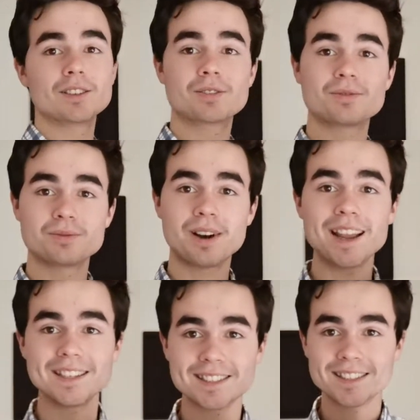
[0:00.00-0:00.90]

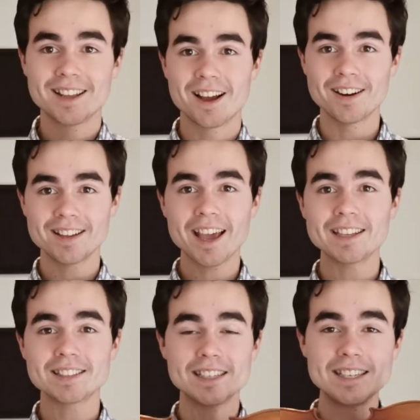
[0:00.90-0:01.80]
Great. Okay,
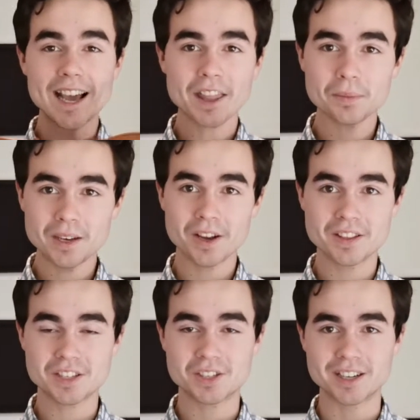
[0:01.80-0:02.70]
so now that we know
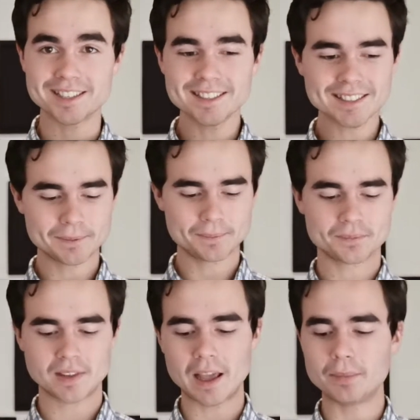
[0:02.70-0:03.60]
the strings
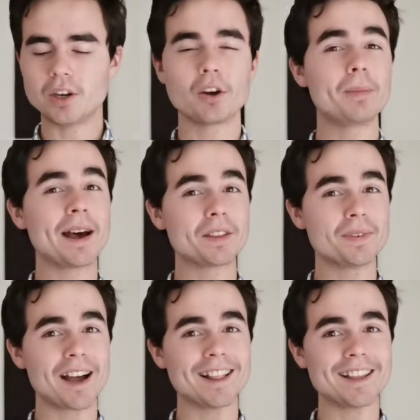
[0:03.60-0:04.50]
and we know about the
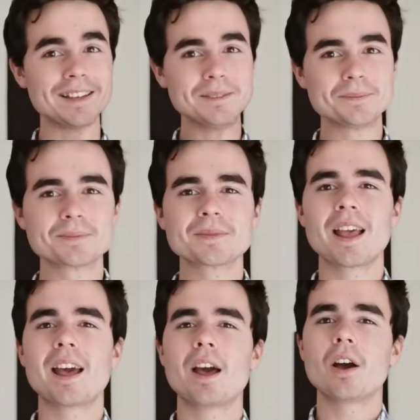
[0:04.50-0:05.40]
violin,
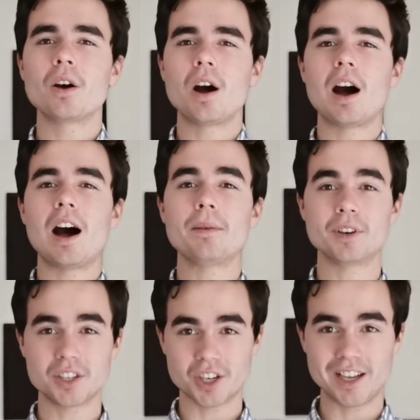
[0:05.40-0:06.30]
I'm going
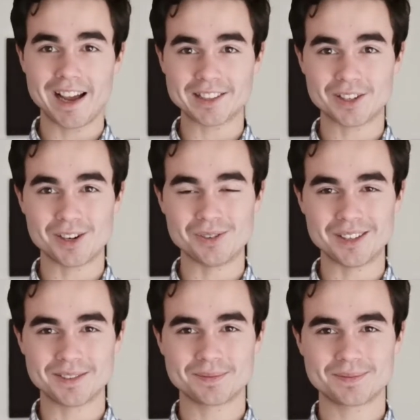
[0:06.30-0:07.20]
to show you how to hold
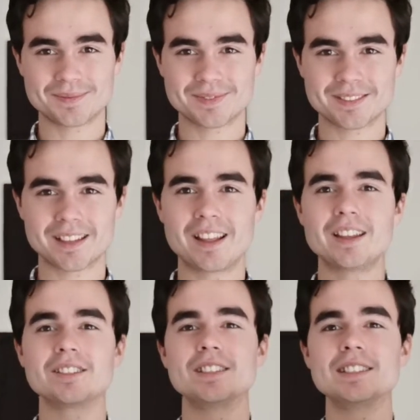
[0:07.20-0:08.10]
it.
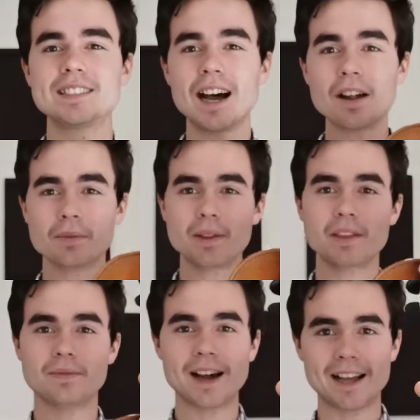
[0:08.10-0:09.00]
So start with
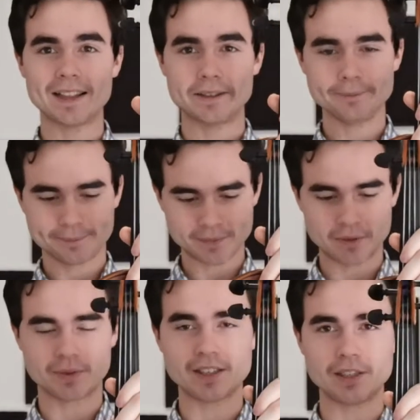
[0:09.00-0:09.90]
the violin
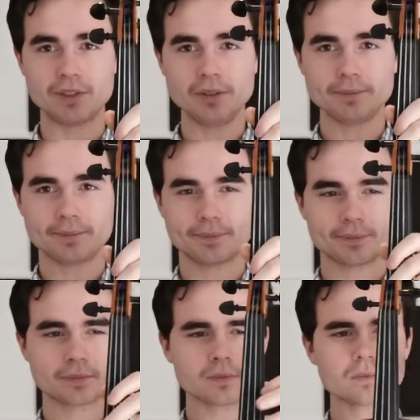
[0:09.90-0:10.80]
in front of you.
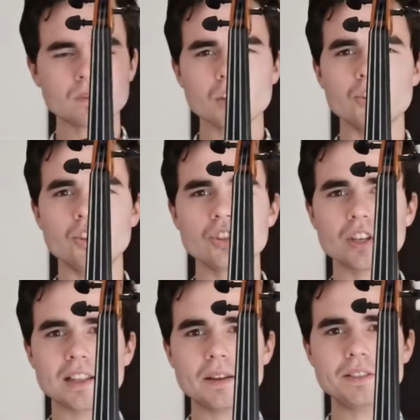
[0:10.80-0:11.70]
Use
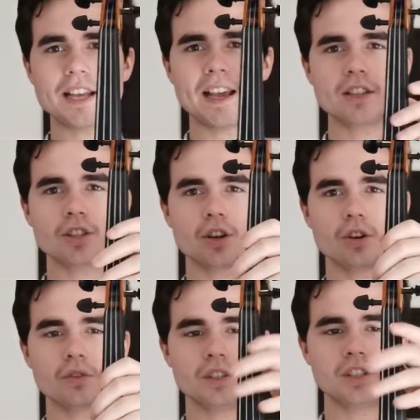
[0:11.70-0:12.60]
your left hand to
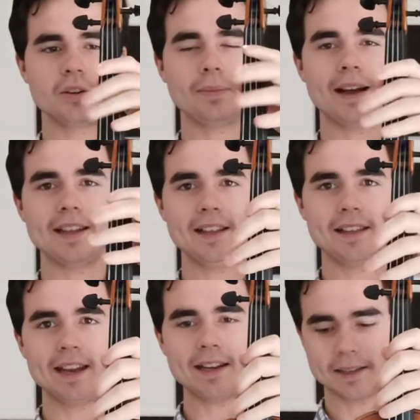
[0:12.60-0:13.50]
hold the top part here, the
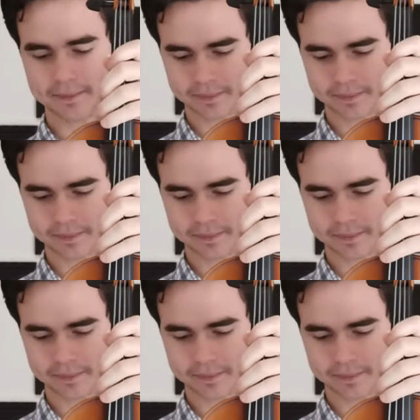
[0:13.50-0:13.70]
neck,